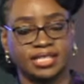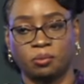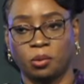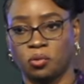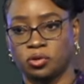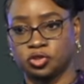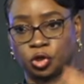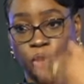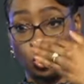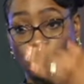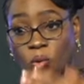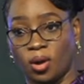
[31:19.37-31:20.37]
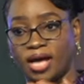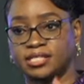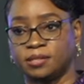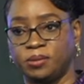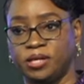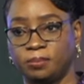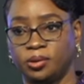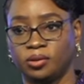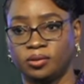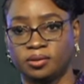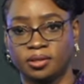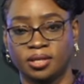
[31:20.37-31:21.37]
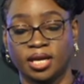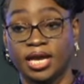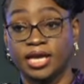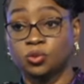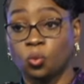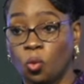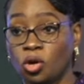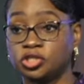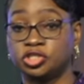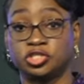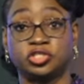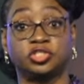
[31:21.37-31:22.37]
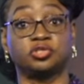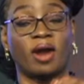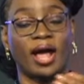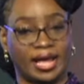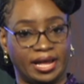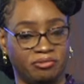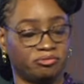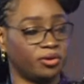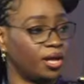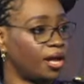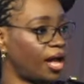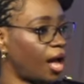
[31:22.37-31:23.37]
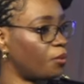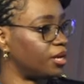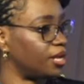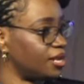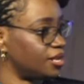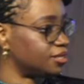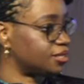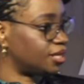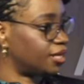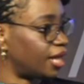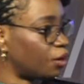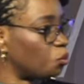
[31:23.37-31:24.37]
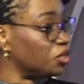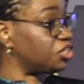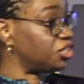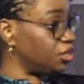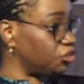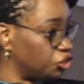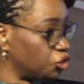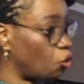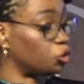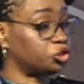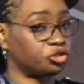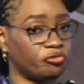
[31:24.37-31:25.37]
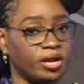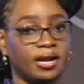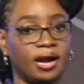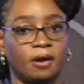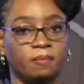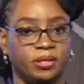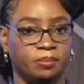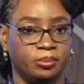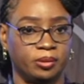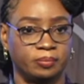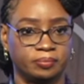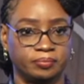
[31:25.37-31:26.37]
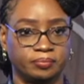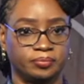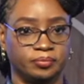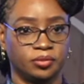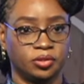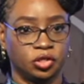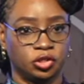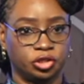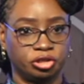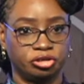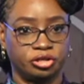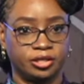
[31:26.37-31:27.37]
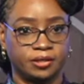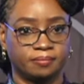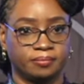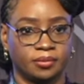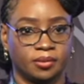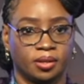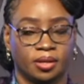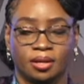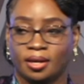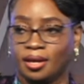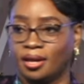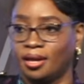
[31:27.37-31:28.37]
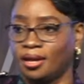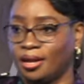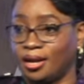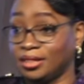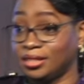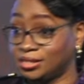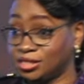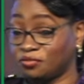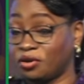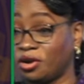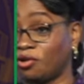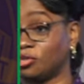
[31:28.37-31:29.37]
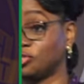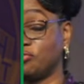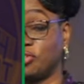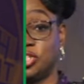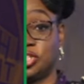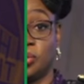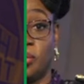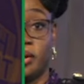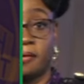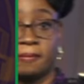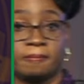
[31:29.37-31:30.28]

we want to go as a people is what should drive how it is that we teach or train our people. Third, now this is a very controversial one.